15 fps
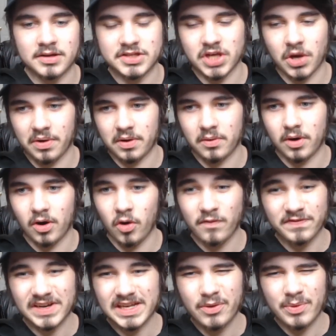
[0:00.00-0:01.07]
So
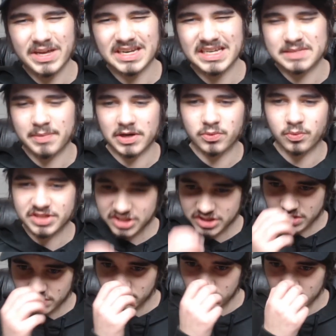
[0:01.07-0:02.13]
hopefully we can expect one
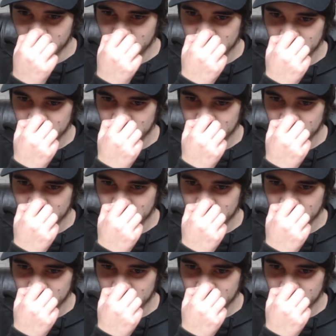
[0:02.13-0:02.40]
soon.